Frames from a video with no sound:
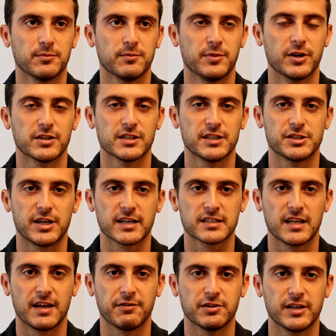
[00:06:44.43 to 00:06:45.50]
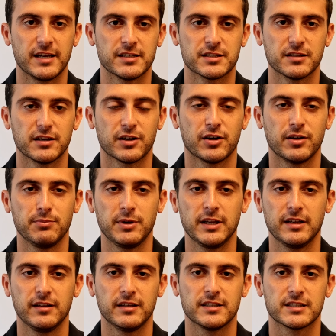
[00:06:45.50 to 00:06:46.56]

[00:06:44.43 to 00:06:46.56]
because it attracts a lot of attention, they're going to immediately